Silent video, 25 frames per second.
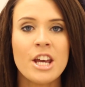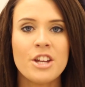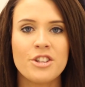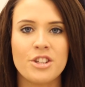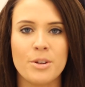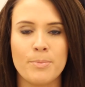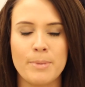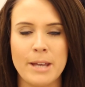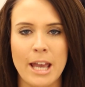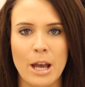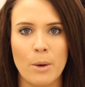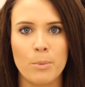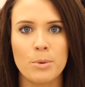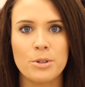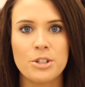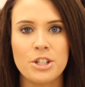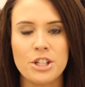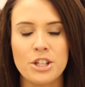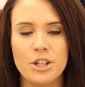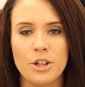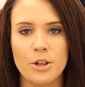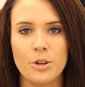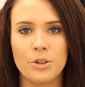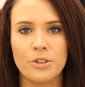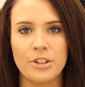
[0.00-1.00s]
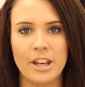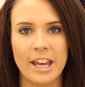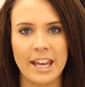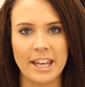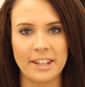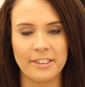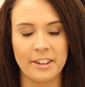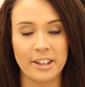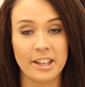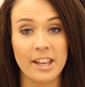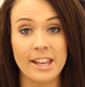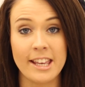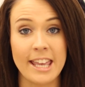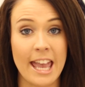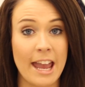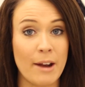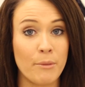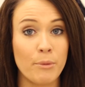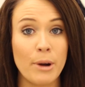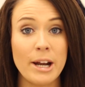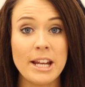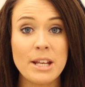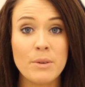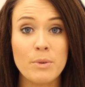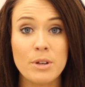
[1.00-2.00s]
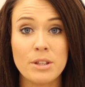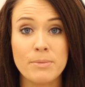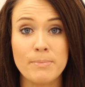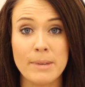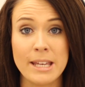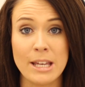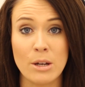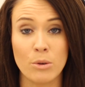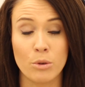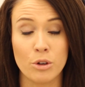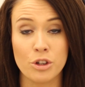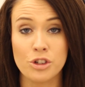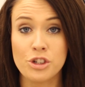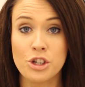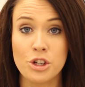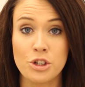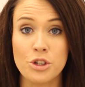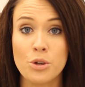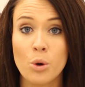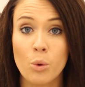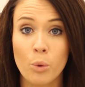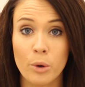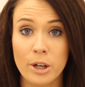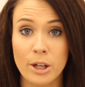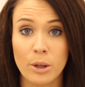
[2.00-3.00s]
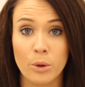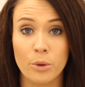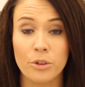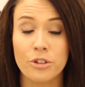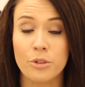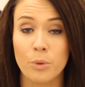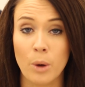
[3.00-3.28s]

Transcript: to be able to use it in like a get ready with me or a tutorial,